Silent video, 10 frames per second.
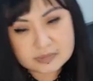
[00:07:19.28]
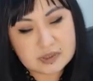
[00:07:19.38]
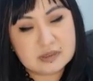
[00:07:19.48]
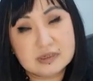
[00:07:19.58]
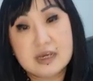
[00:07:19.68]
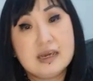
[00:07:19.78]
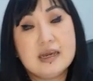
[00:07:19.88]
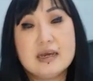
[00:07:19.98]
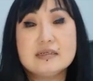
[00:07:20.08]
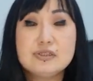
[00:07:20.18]
Okay,
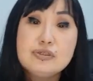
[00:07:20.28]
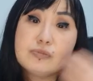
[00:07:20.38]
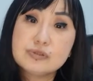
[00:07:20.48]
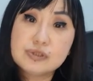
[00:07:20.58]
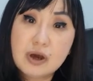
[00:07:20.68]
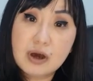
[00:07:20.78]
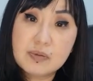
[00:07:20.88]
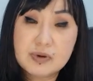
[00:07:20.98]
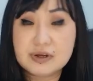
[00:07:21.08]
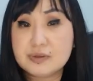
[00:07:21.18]
and tube on
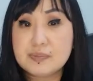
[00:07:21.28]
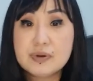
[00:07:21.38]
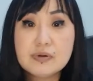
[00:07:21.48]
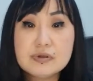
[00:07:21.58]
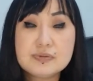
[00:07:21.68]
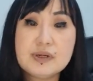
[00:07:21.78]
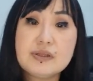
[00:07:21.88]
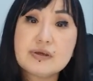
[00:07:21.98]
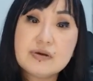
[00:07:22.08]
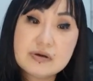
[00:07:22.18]
top, what are the pros, what are
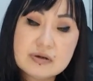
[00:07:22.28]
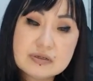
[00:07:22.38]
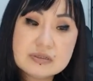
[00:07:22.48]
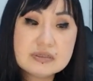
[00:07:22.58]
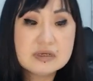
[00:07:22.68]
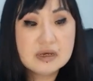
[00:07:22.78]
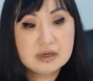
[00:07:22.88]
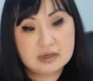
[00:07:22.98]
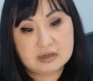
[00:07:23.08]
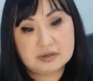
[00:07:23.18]
the cons?
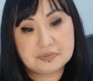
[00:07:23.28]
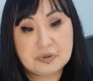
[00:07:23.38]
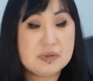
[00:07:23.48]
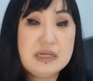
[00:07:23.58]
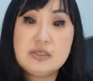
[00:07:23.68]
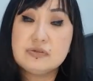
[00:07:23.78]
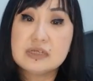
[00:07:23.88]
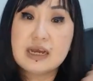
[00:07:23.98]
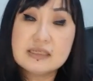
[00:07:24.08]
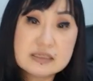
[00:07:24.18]
You may need to
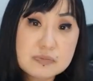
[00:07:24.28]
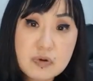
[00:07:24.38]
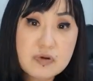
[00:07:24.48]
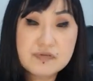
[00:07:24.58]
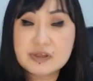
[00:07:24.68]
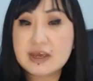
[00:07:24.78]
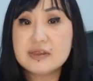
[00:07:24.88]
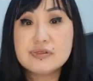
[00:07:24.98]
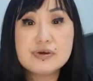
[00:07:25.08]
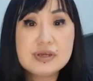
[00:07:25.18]
tighten more for the
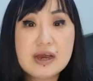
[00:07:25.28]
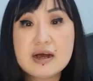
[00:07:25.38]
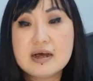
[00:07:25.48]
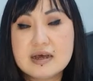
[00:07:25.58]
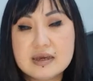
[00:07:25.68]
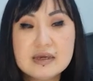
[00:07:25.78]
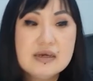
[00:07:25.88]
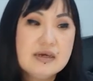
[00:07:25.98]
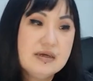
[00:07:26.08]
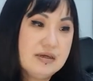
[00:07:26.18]
N30i.
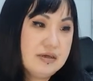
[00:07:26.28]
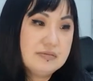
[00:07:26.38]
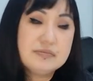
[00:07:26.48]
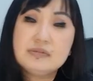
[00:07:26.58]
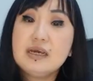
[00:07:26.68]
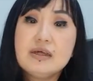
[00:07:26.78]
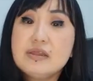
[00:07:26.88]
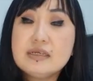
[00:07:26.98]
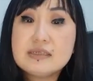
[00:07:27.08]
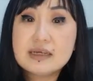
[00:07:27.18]
Yeah,
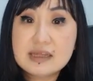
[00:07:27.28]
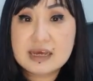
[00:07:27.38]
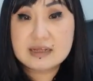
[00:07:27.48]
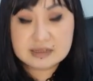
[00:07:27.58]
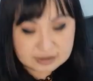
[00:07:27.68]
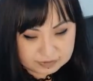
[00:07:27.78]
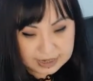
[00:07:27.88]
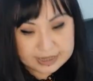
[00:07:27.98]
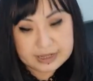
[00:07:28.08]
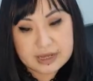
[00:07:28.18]
things like that,
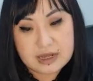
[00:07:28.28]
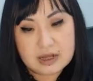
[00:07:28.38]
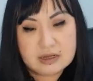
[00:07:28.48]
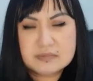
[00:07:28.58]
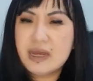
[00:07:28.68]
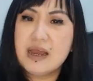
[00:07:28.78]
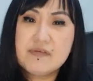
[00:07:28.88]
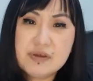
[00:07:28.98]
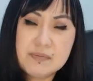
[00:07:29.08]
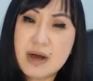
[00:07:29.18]
right?
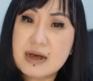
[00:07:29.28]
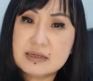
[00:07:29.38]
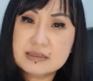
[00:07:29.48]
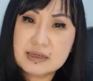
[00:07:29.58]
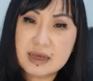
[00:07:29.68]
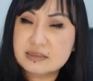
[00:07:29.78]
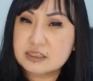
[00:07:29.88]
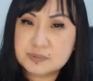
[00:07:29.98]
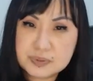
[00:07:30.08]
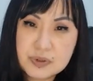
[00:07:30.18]
Every mask has
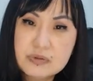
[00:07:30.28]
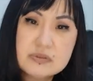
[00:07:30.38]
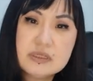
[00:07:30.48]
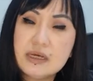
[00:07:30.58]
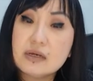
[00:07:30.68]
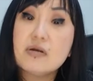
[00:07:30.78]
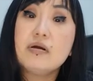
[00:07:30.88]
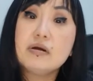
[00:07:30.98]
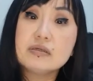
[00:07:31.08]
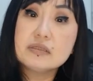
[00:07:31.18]
its pros and
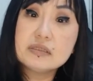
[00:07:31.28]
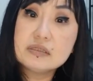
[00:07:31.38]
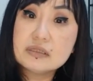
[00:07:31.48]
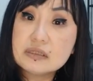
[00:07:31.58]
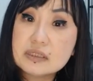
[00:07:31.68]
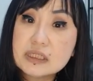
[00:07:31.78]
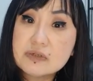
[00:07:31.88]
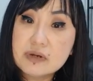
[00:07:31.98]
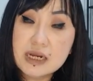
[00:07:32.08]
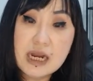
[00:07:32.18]
cons,
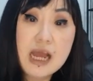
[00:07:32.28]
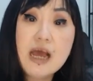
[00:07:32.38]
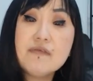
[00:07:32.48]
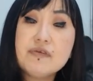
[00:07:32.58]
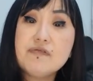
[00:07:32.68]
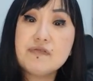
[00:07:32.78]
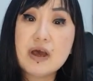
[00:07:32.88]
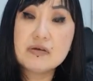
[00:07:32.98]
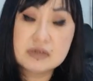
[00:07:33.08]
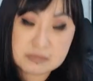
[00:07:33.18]
right? I haven't
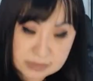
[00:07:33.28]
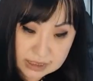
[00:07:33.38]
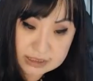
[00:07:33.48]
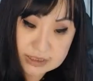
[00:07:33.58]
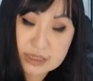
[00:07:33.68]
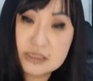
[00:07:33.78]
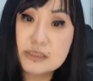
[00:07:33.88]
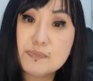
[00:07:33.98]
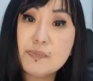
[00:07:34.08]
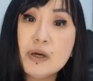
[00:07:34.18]
found a mask that
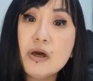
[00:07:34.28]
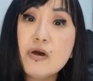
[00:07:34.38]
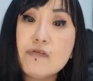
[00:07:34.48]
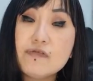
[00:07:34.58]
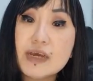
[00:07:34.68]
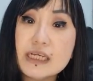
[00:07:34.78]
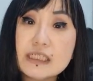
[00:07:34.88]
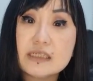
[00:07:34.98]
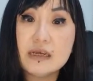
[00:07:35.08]
is perfect.